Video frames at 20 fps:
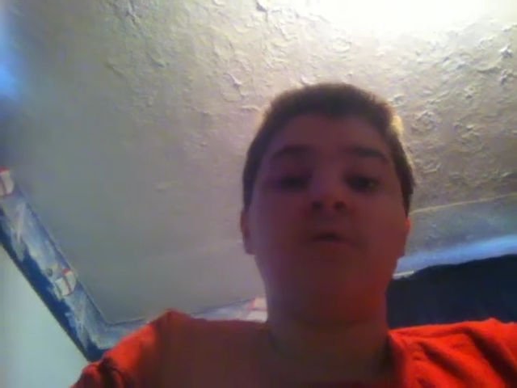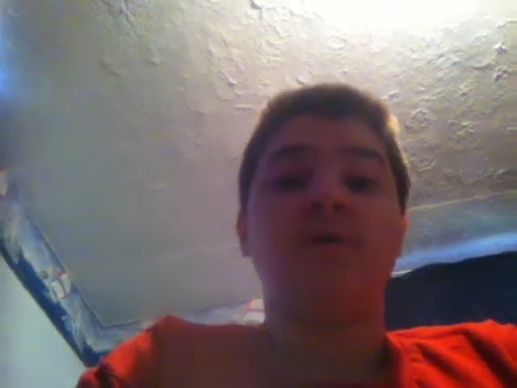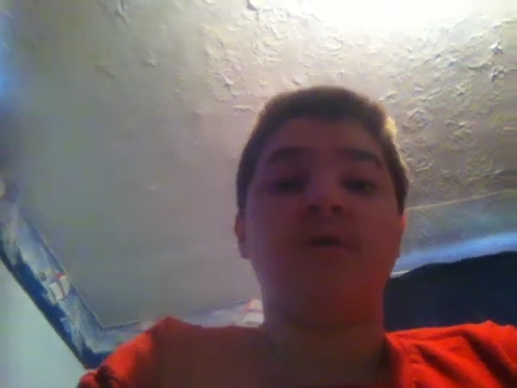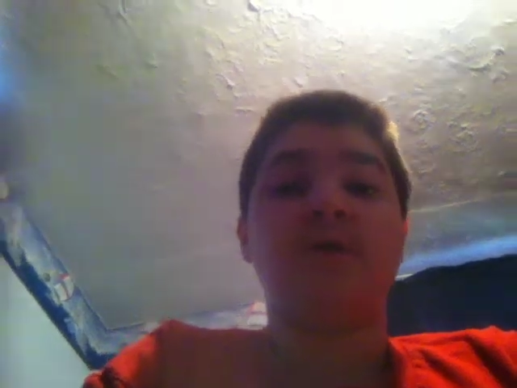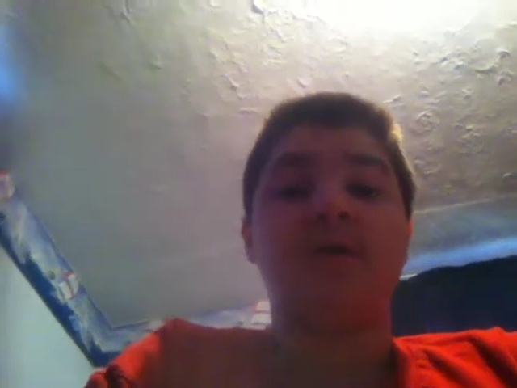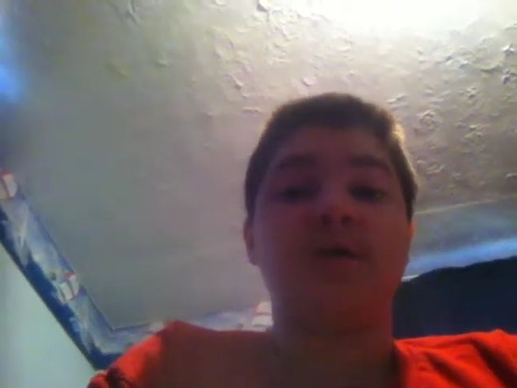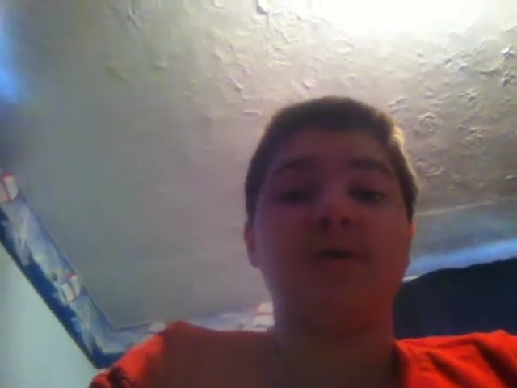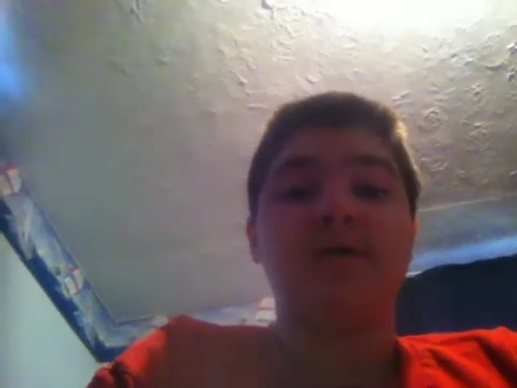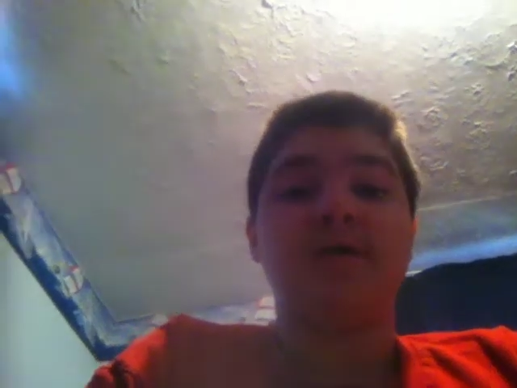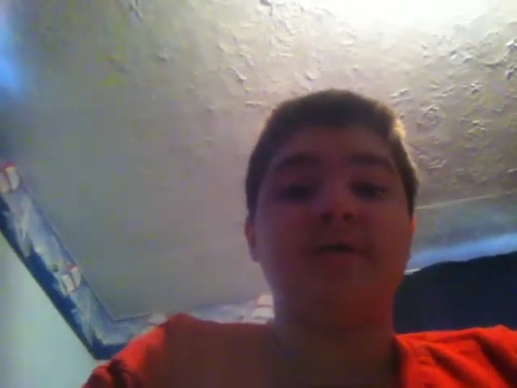
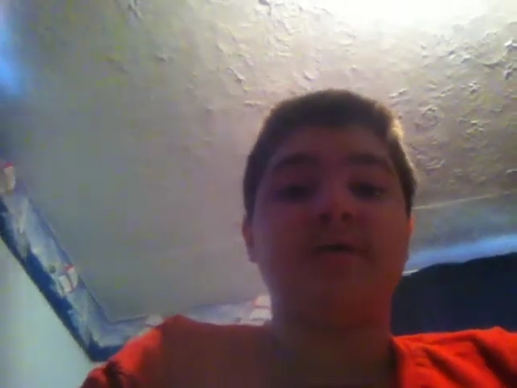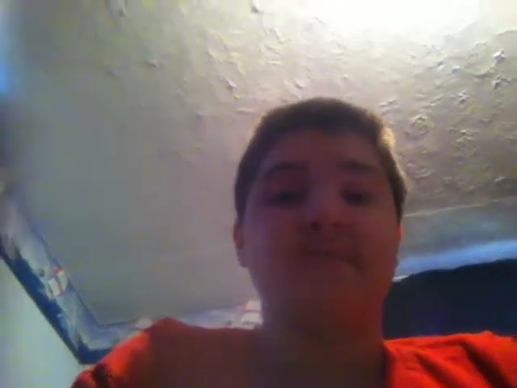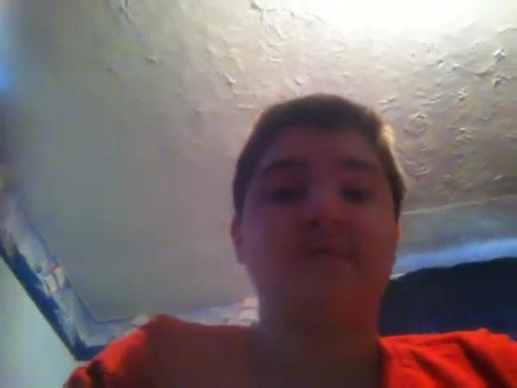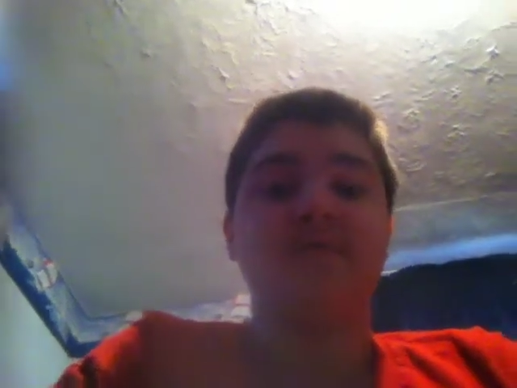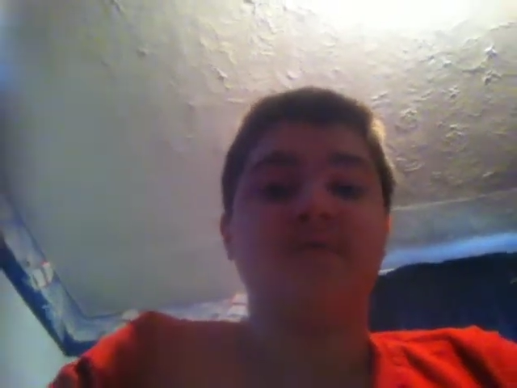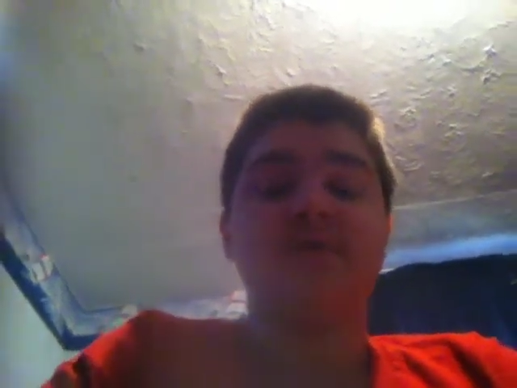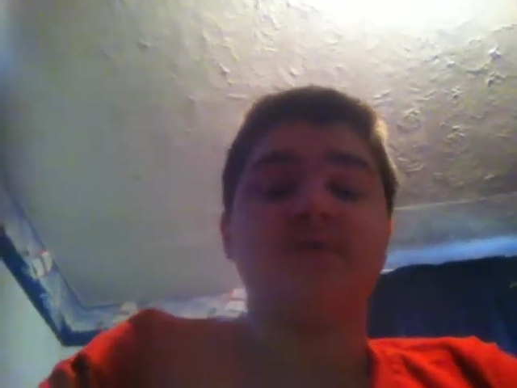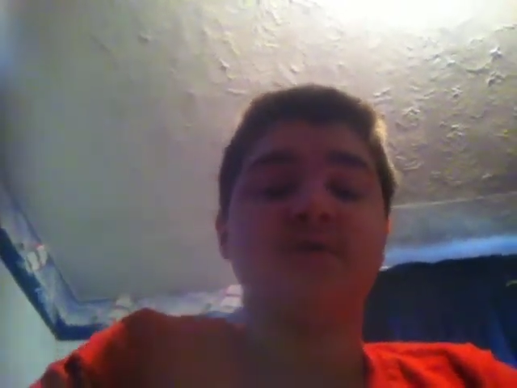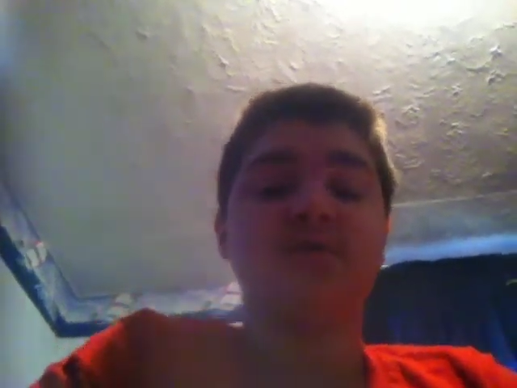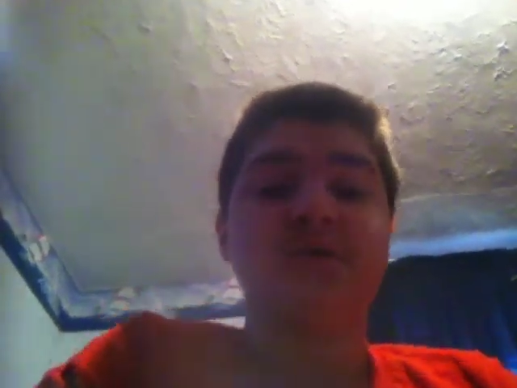Alright guys,
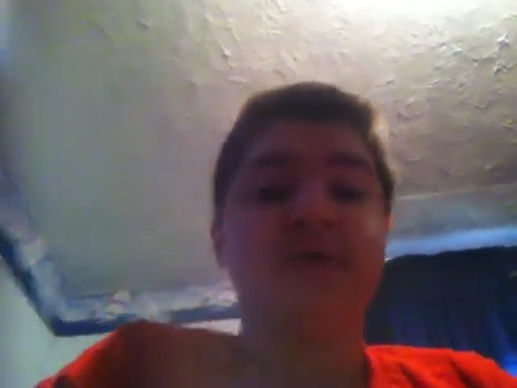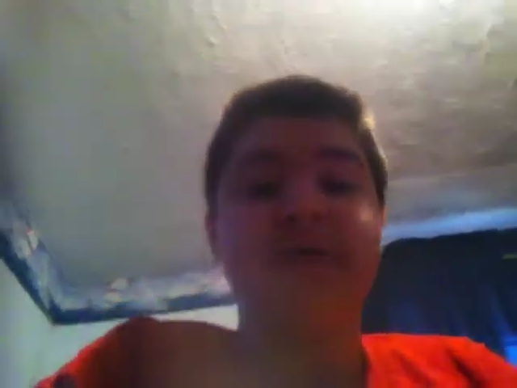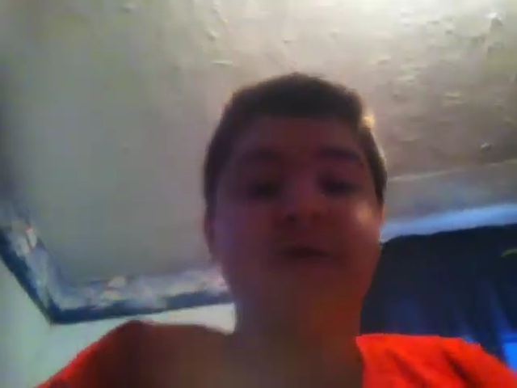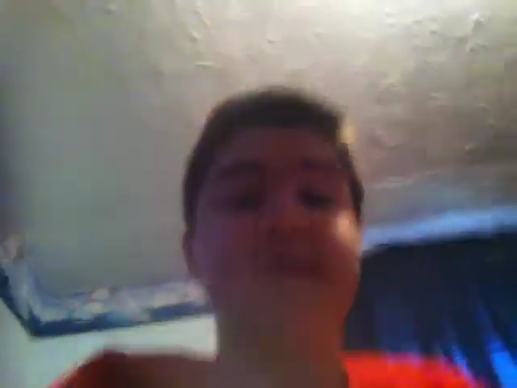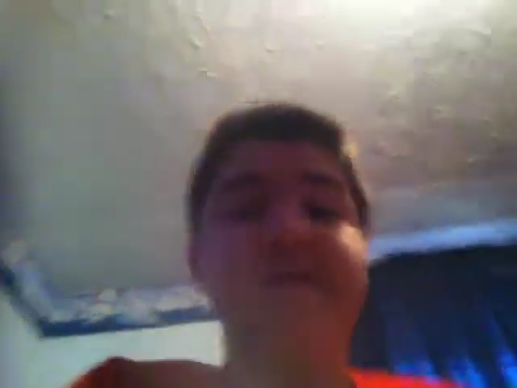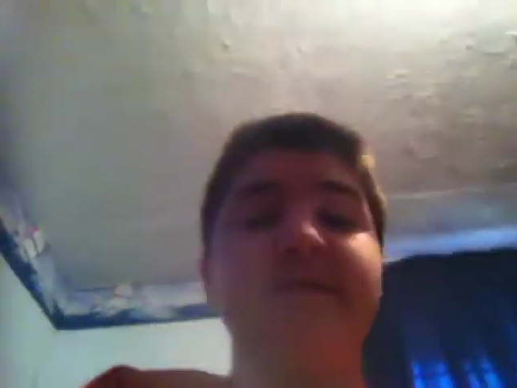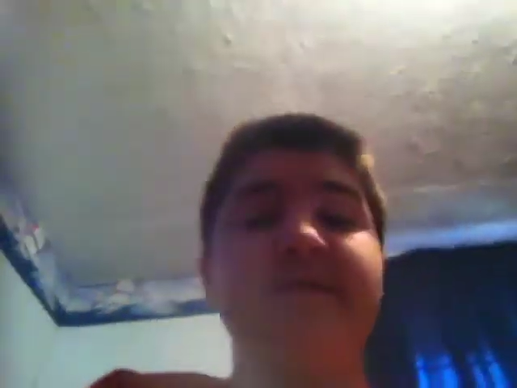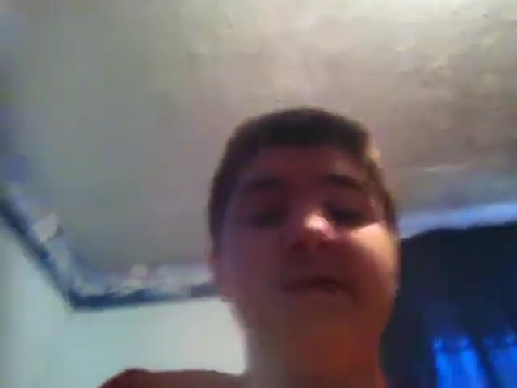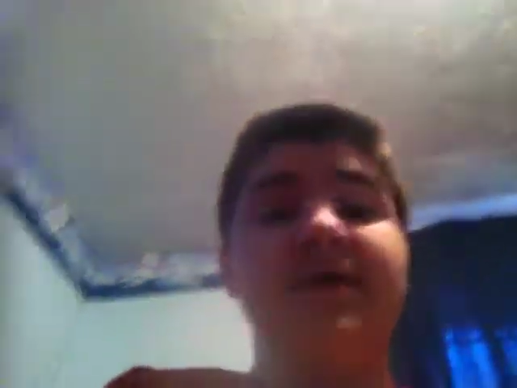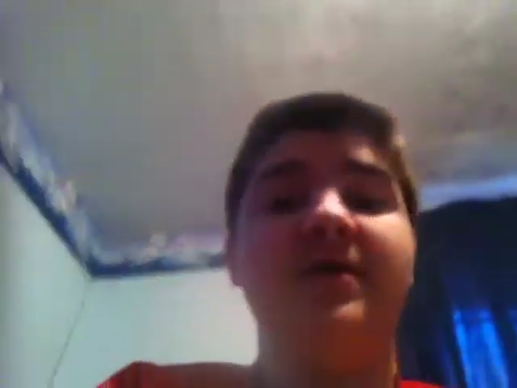so
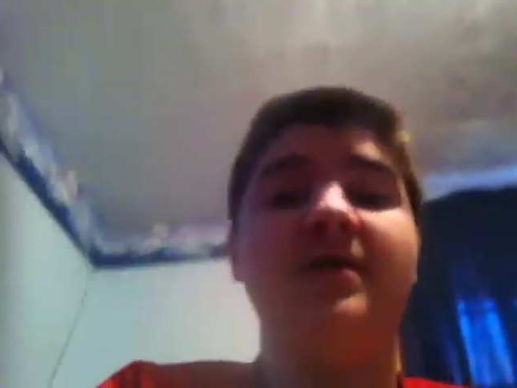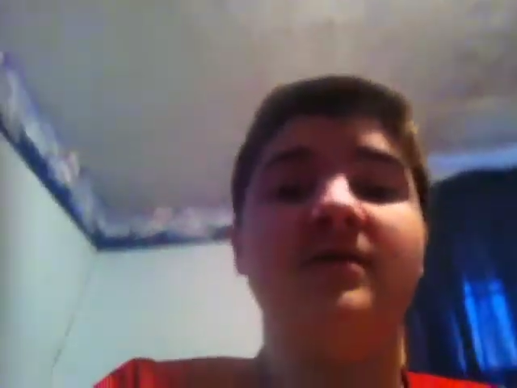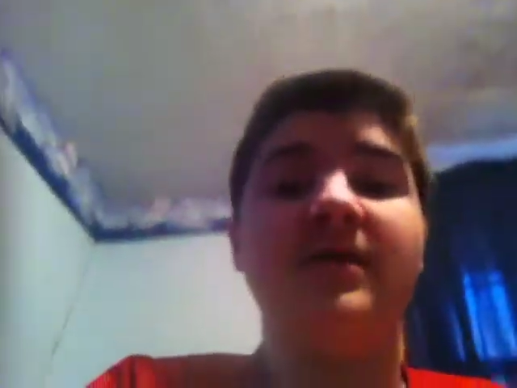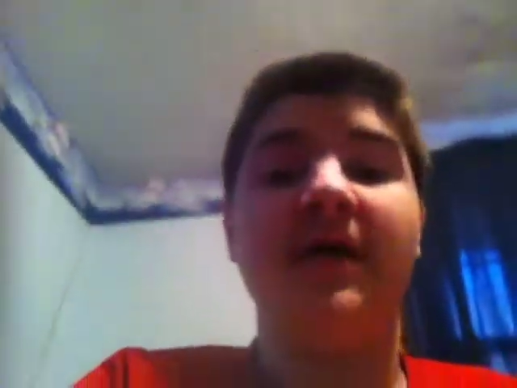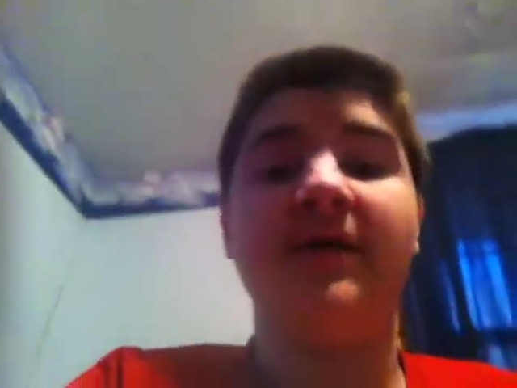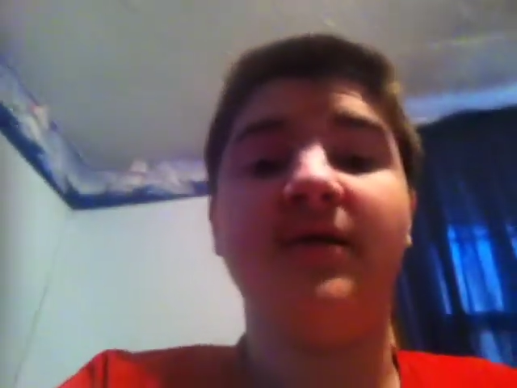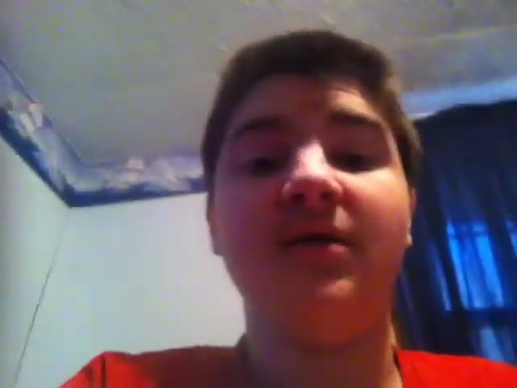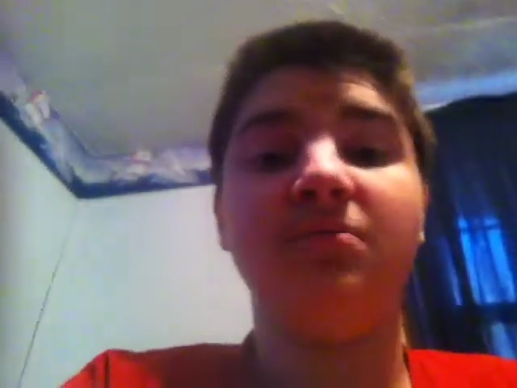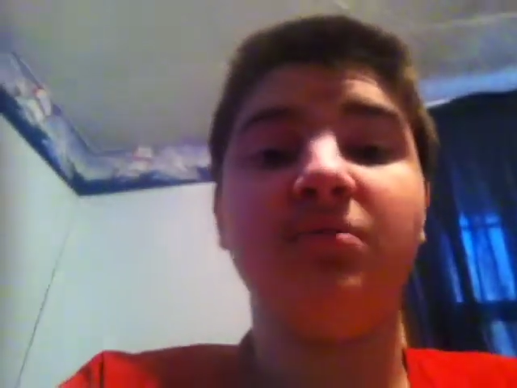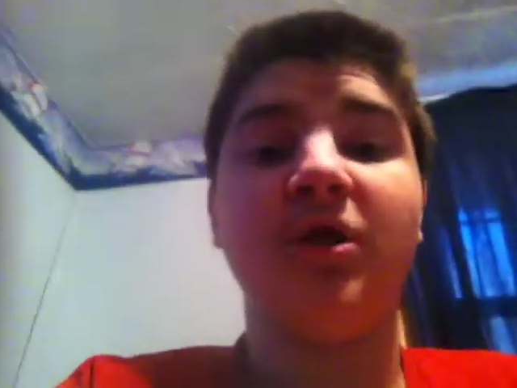today's
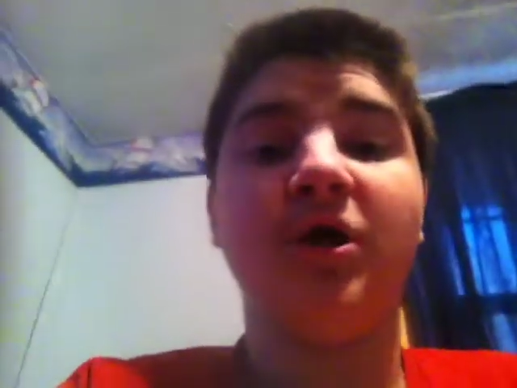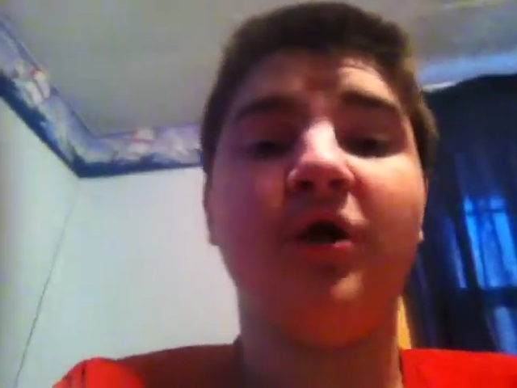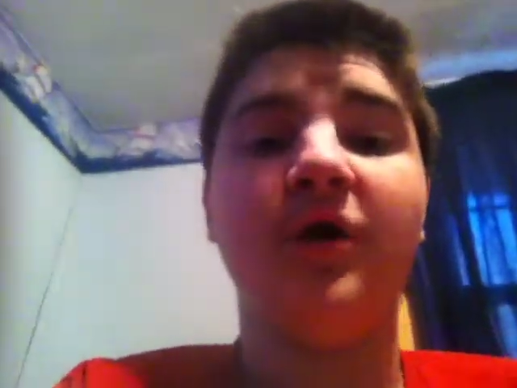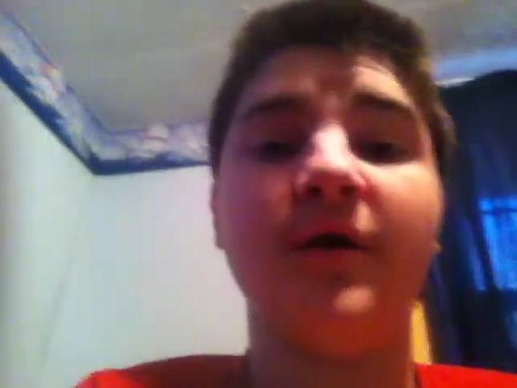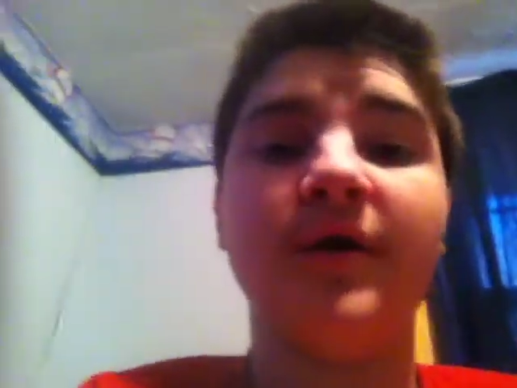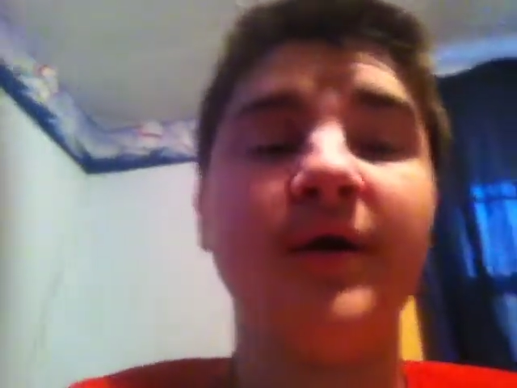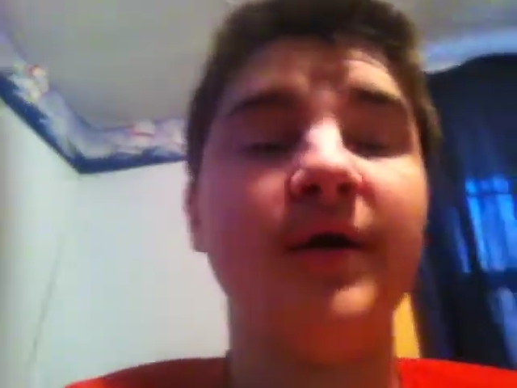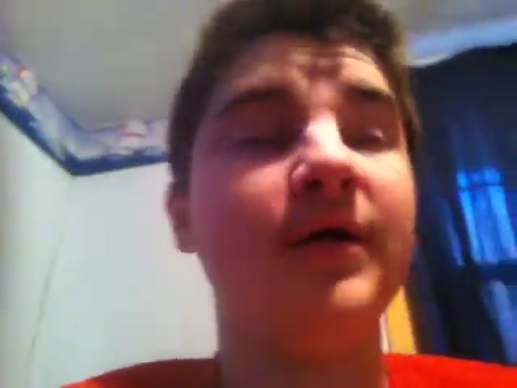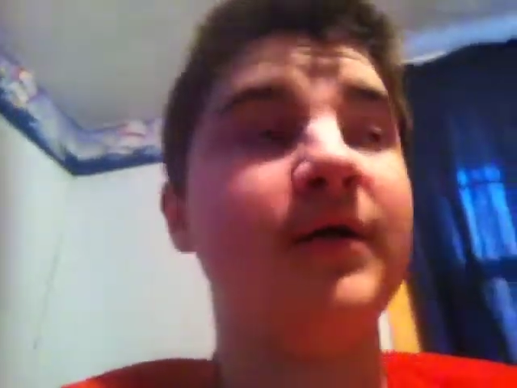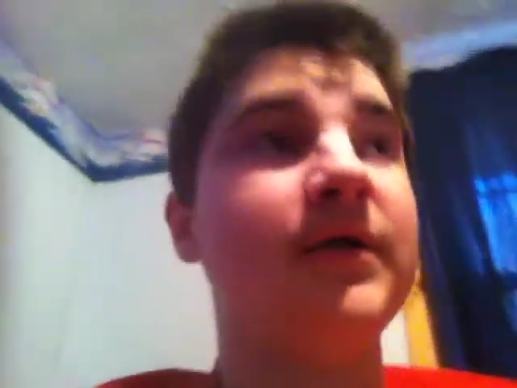daily
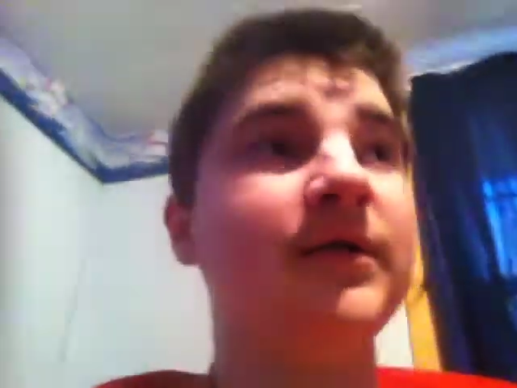vlog.